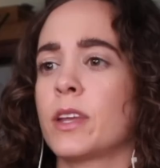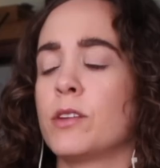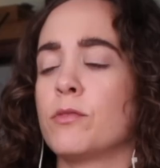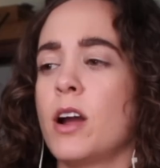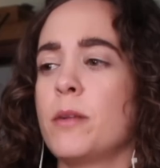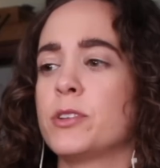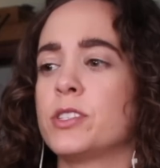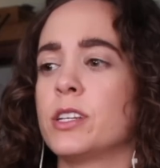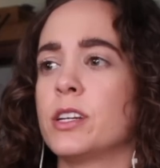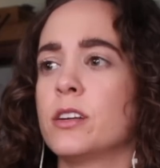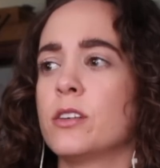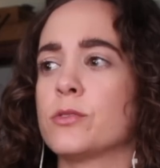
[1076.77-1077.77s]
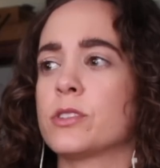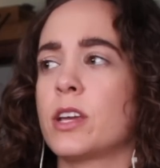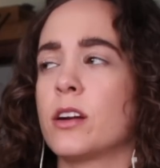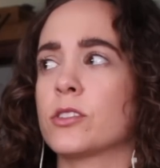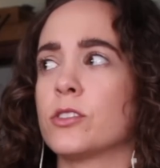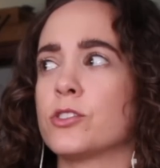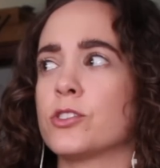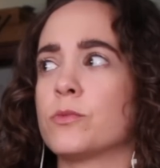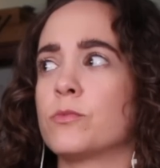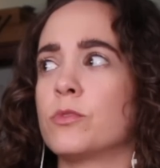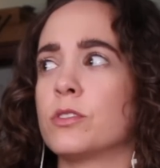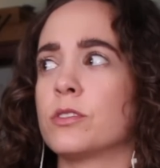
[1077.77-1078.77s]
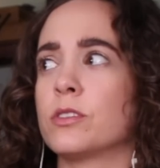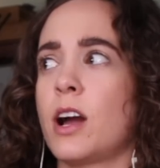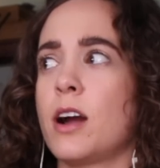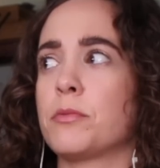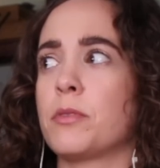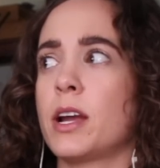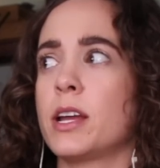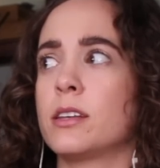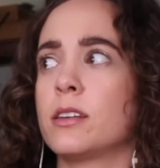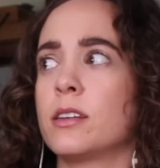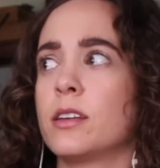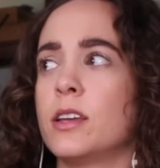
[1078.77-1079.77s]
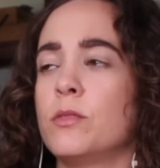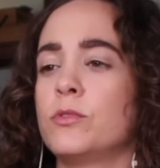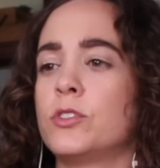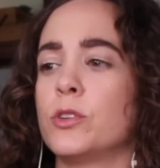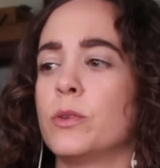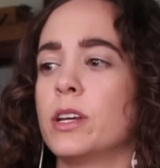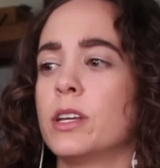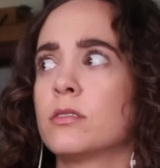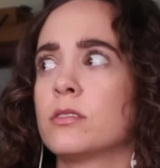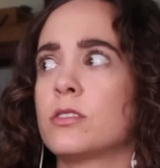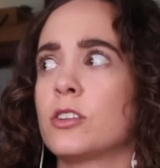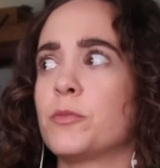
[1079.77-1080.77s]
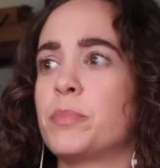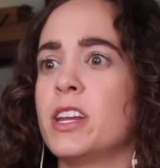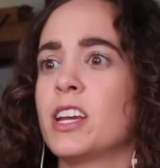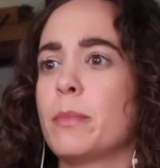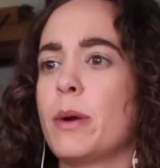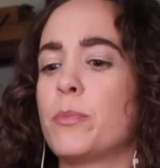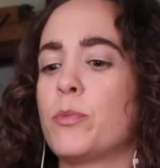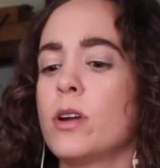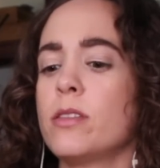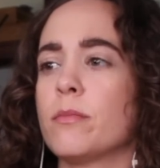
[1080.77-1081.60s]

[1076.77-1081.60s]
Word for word: And Robert De Niro's character just got right into it. Started beating him up with